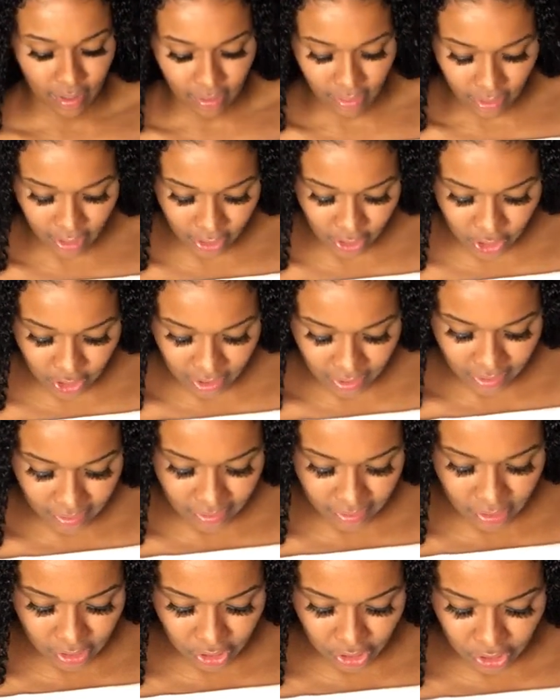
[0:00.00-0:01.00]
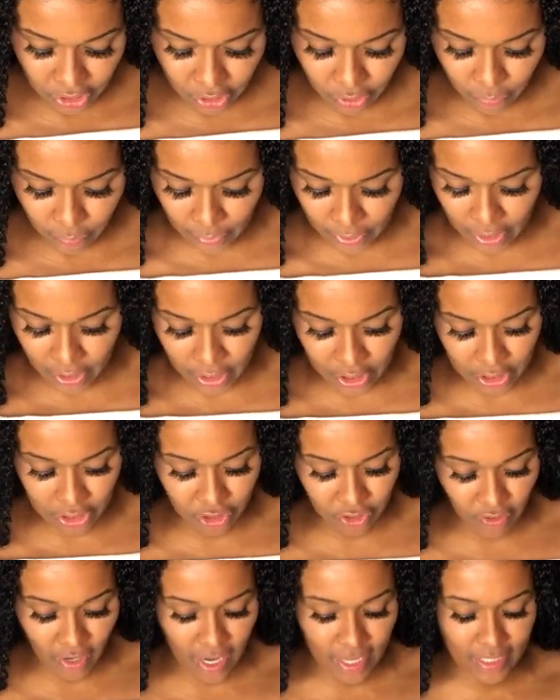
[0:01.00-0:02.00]
They're just super
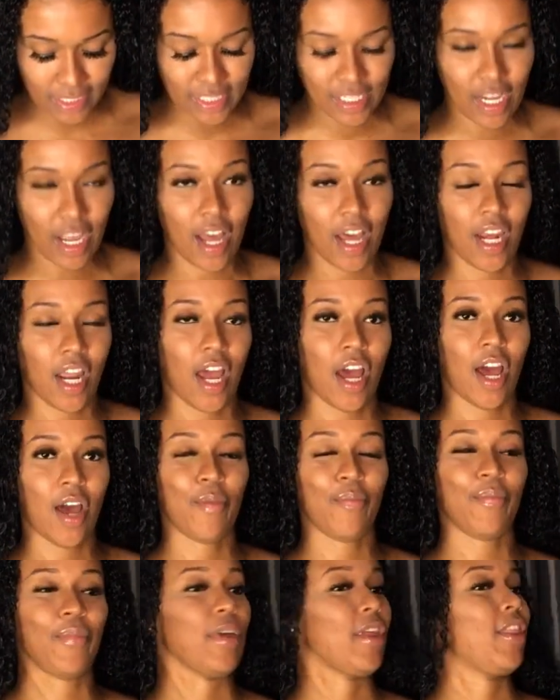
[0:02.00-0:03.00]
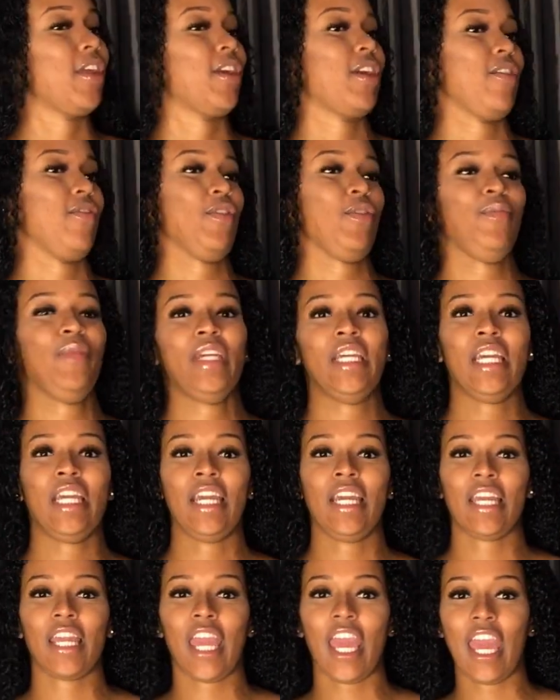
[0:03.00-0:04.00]
distressed, cut up. They're giving
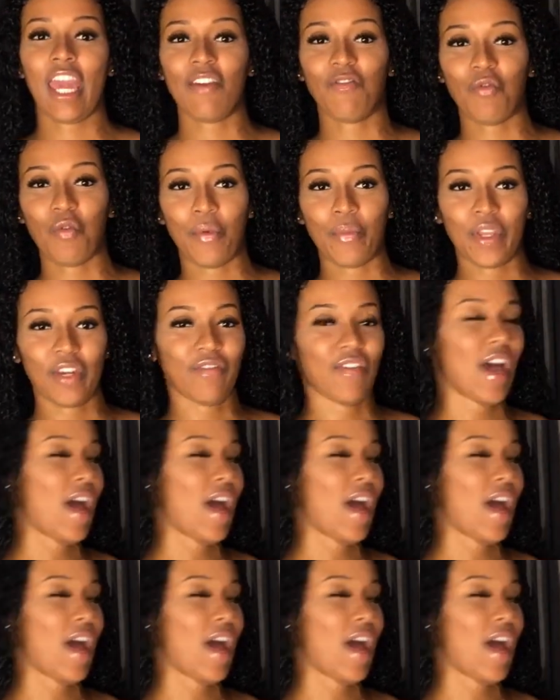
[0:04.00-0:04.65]
me cave woman